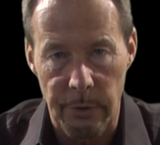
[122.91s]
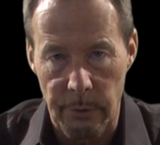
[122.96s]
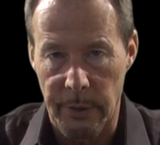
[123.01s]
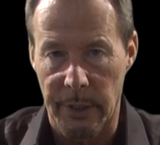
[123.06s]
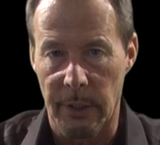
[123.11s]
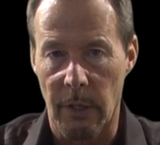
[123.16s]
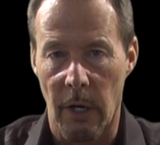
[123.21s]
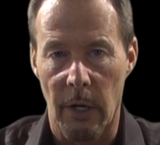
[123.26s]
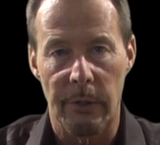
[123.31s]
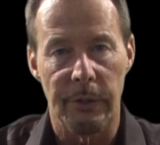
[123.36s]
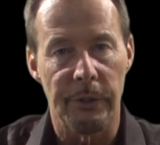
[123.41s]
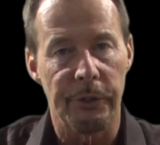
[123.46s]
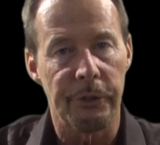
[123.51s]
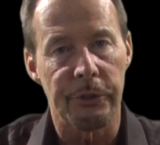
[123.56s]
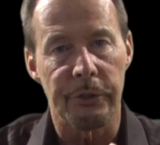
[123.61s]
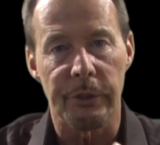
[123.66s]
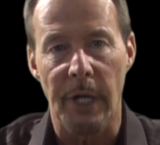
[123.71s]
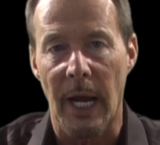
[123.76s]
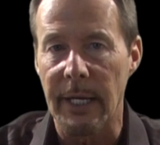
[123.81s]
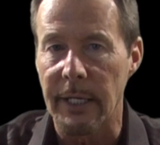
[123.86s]
to at all the
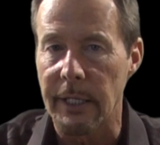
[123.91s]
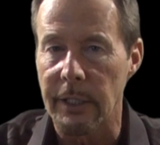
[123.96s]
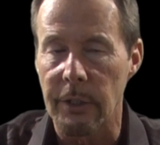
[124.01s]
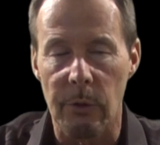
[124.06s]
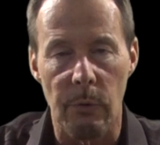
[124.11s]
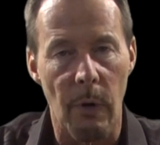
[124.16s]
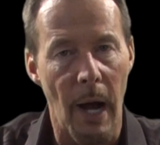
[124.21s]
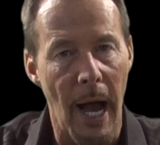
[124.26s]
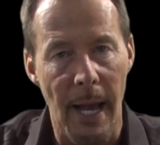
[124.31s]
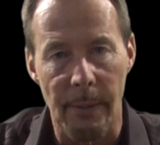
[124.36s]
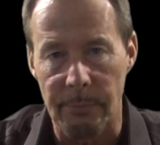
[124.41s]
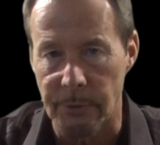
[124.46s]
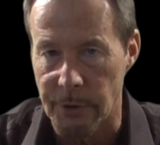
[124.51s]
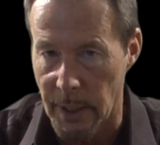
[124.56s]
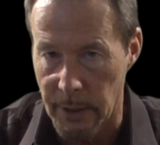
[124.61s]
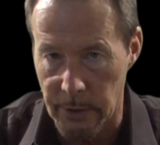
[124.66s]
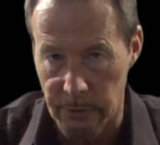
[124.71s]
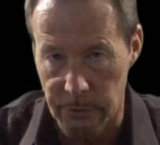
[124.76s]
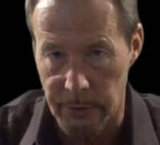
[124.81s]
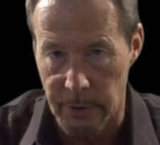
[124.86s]
shiny new
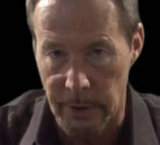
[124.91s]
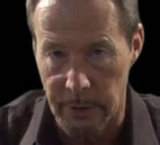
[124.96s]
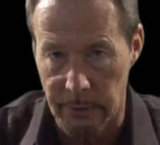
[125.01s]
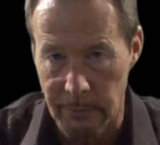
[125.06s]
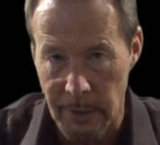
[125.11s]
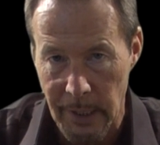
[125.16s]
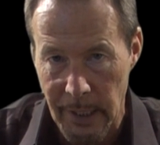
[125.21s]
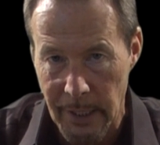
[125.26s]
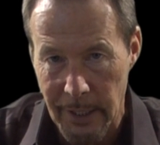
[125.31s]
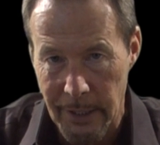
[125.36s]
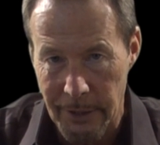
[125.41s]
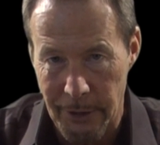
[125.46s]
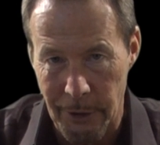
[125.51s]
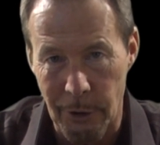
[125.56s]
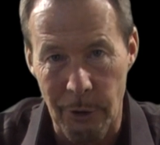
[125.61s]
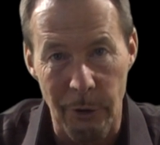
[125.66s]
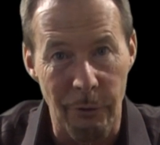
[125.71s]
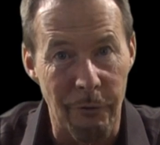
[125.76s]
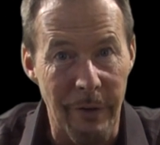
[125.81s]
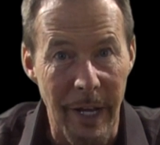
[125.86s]
objects that
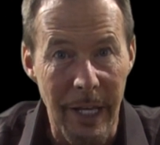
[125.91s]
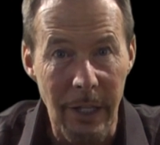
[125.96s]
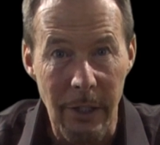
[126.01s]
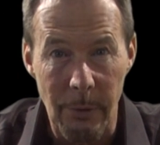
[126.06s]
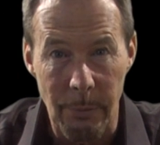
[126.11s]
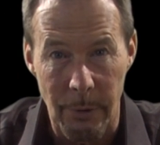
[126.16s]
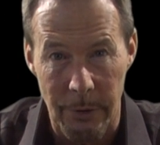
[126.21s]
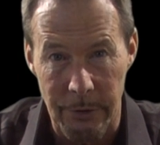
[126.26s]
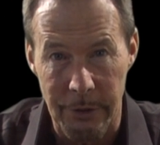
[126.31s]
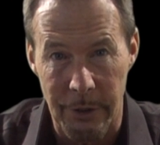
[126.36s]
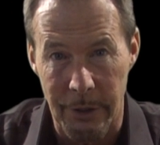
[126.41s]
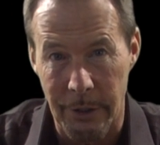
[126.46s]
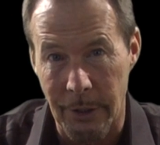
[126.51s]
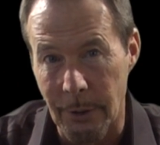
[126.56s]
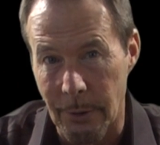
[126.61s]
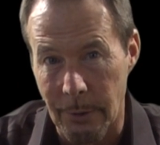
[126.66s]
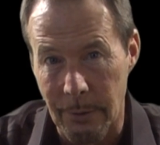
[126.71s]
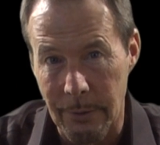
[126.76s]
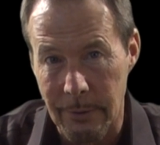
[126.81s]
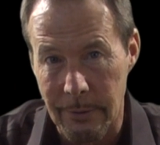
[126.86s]
are available to
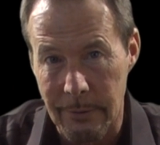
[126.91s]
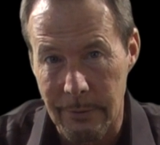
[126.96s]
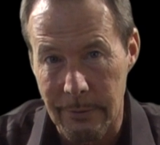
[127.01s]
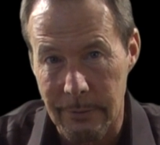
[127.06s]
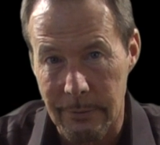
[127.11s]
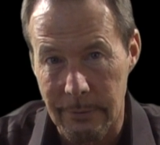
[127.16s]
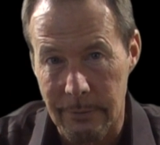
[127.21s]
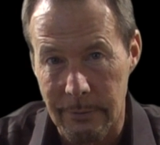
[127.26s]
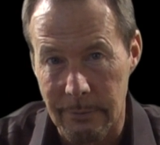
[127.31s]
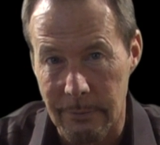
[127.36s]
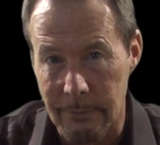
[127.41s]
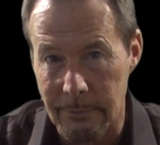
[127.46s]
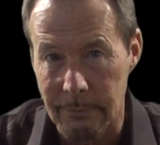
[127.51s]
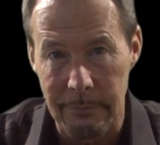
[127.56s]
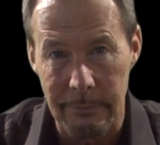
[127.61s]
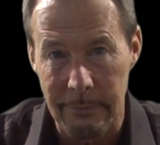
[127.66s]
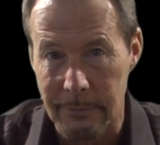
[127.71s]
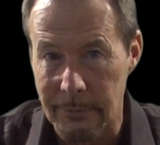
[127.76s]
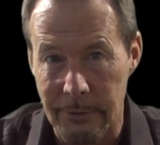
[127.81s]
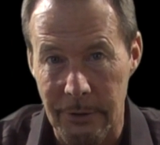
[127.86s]
you,
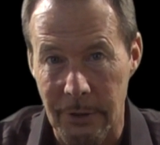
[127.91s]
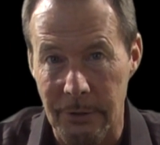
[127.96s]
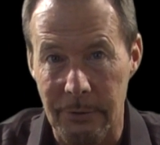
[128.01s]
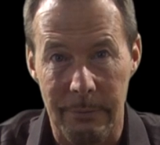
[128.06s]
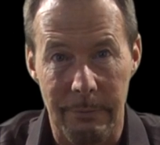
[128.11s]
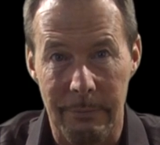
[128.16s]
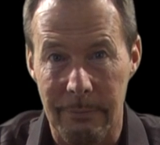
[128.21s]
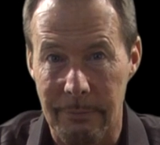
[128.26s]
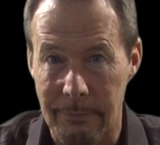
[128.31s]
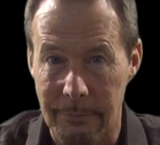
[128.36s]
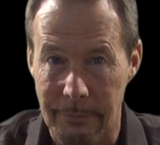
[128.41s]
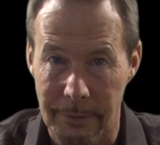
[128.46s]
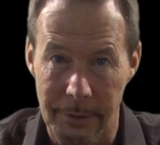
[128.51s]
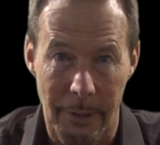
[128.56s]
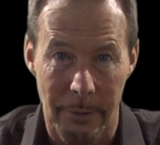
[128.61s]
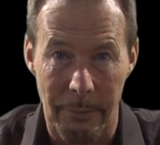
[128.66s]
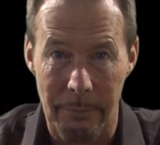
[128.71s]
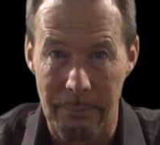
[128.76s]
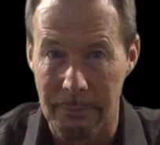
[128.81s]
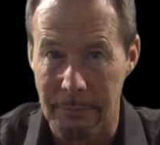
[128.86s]
just, you
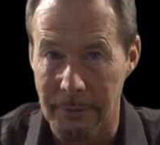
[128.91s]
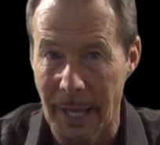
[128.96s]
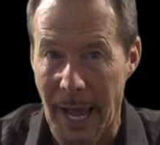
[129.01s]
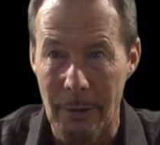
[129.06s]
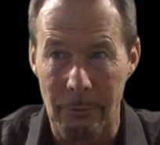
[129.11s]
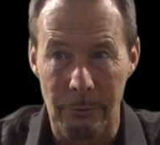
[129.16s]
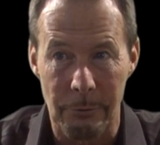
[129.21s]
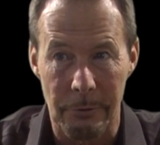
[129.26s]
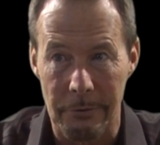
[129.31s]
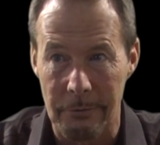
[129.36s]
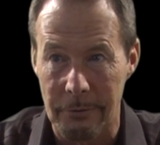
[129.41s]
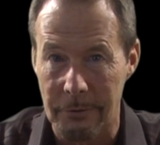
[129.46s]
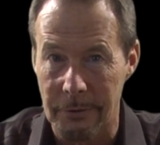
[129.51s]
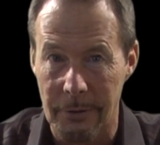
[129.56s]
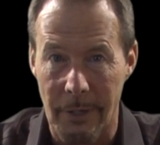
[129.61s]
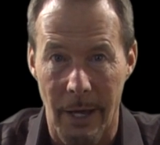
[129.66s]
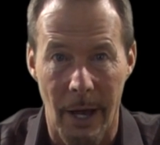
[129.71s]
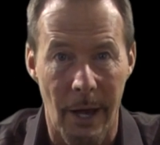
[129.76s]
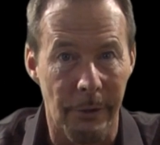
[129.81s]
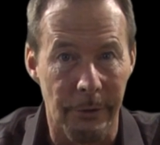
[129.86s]
know,
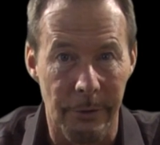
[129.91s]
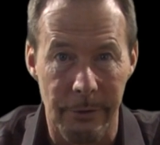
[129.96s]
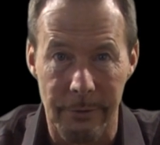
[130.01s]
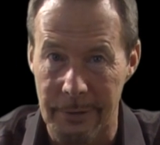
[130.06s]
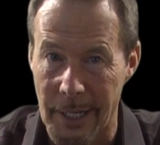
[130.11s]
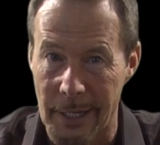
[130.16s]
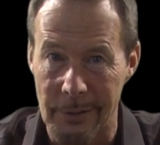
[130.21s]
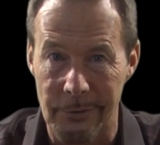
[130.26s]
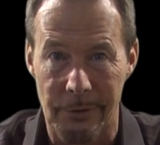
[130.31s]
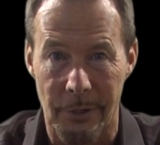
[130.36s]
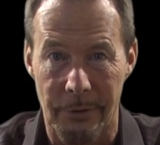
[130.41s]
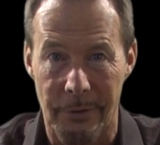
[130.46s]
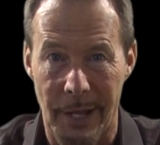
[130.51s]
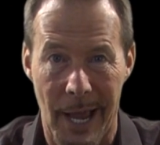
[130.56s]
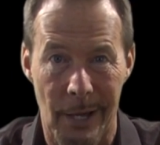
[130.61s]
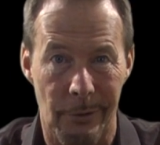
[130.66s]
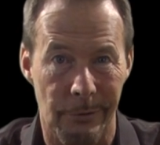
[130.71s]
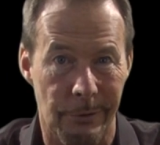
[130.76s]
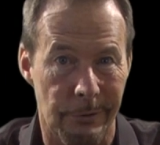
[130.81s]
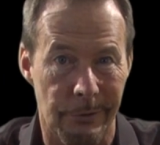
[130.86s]
thousands, hundreds, tens of
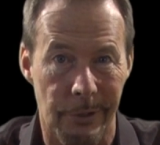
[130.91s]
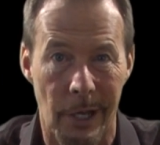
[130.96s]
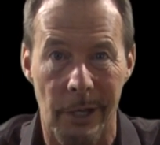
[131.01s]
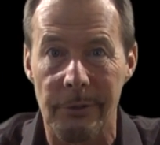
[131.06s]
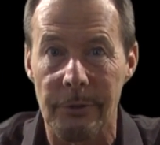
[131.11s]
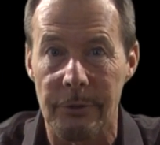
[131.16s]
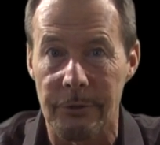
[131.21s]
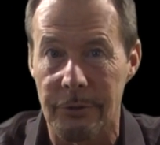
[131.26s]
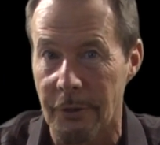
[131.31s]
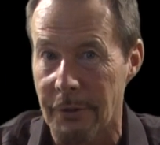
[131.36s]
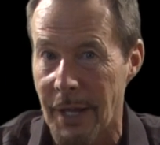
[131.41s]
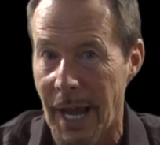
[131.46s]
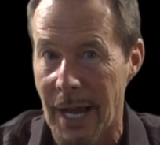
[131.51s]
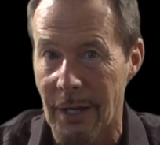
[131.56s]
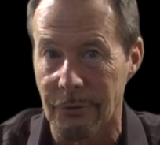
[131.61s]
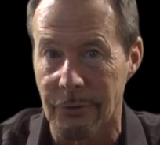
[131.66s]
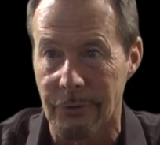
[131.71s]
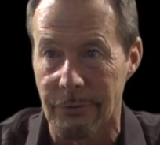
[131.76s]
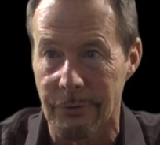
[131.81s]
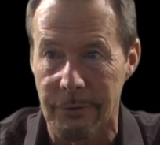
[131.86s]
thousands, hundreds of
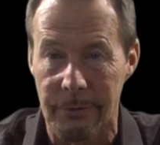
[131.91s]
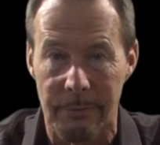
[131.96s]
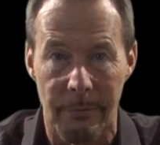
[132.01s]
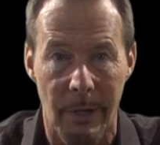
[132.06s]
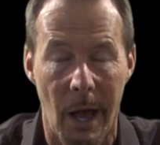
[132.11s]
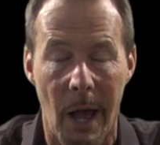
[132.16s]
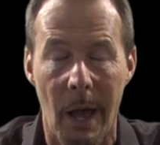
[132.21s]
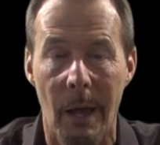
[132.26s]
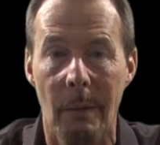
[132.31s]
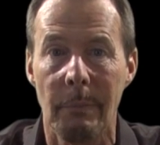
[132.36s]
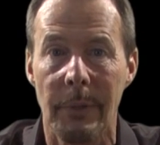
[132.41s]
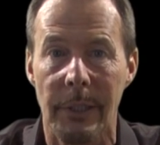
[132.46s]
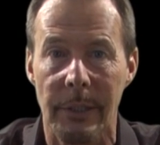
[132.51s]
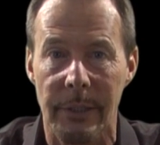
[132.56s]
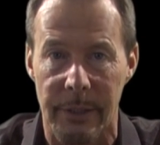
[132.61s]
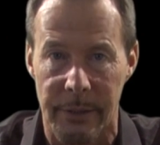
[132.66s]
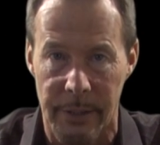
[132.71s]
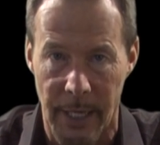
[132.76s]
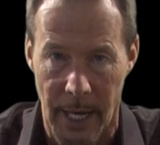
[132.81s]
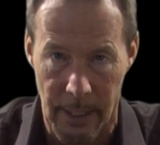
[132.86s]
thousands, $1
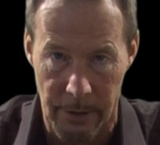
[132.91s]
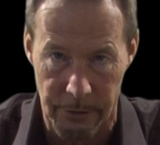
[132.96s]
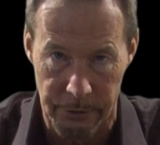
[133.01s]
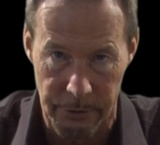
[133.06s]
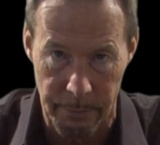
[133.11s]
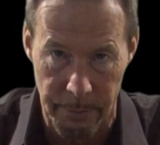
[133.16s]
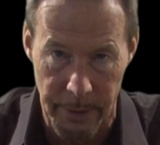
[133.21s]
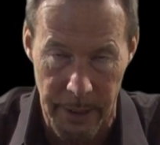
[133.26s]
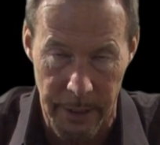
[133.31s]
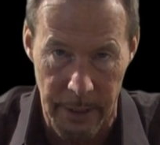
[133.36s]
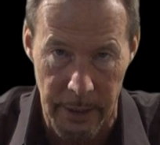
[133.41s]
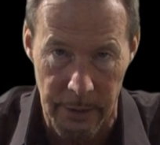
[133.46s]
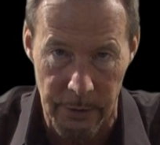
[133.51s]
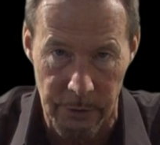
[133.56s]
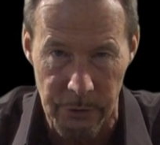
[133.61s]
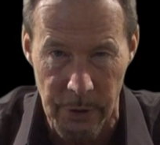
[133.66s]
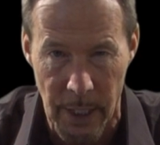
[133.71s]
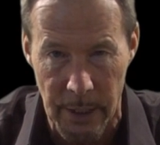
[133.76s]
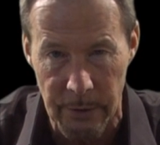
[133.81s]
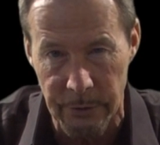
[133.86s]
million, depending on
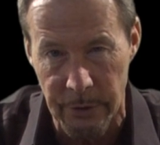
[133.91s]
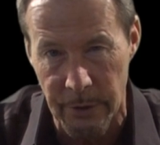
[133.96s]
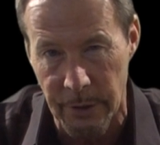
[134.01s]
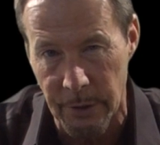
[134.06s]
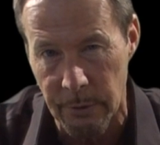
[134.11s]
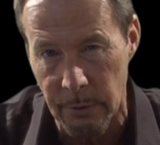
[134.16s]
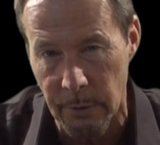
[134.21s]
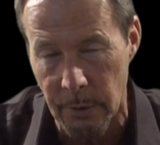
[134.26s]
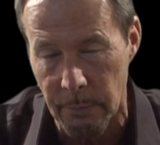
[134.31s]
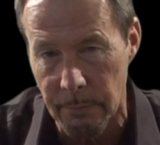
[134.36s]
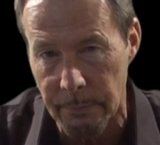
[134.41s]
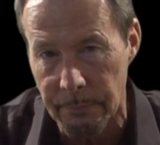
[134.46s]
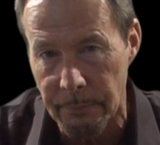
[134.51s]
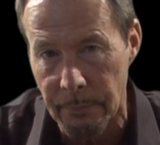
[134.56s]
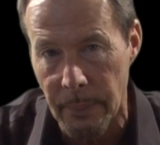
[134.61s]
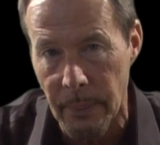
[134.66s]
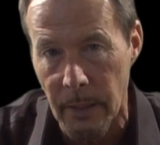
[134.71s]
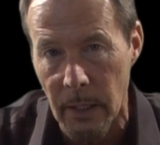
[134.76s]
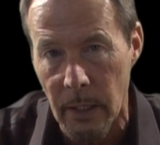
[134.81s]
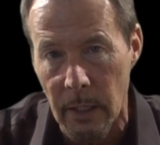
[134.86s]
the size of the group.
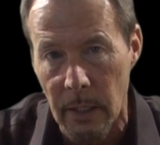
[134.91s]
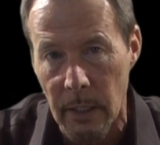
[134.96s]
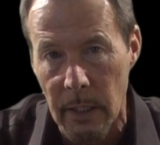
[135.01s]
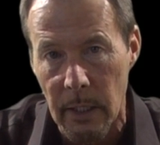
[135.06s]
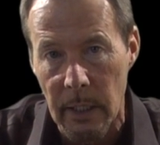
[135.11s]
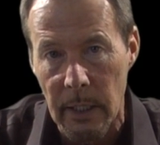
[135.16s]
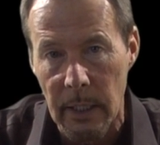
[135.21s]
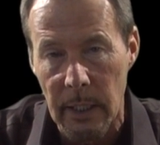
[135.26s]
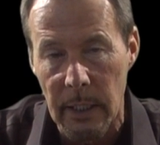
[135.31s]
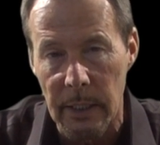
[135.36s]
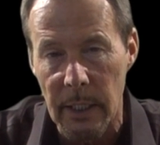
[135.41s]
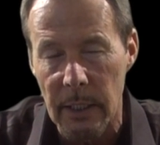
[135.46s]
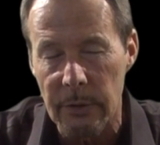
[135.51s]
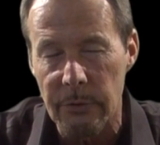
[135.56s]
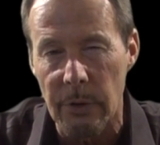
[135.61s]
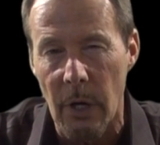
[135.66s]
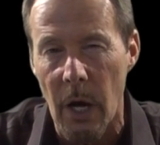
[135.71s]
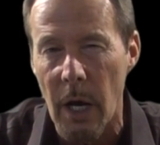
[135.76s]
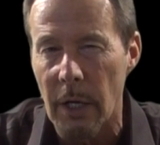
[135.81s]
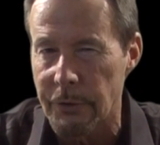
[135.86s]
And
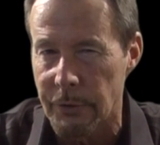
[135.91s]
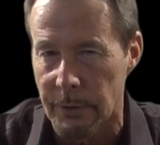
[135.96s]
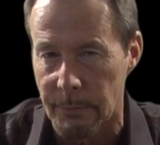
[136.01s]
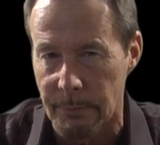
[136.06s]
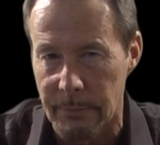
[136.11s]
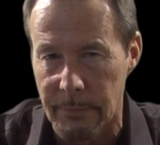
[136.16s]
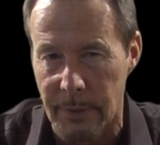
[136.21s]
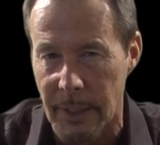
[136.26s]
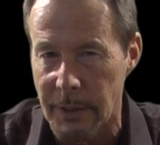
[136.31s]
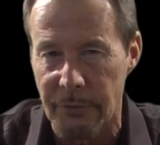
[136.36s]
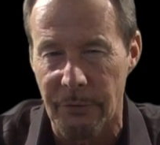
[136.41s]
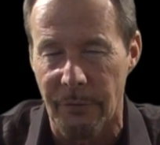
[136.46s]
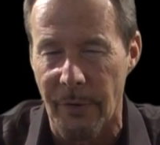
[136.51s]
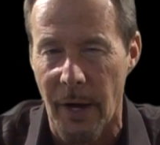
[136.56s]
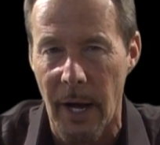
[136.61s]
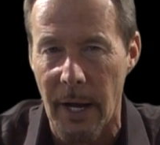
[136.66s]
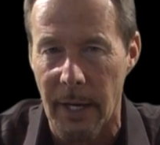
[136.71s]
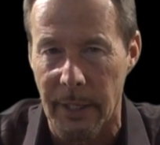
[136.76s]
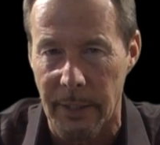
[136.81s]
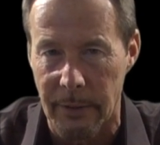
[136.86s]
that's awesome. That's
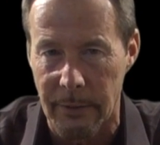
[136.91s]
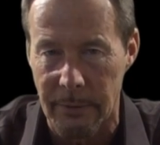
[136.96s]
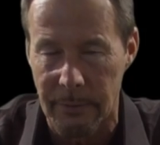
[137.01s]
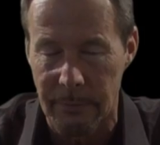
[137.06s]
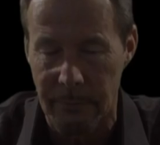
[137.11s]
fine.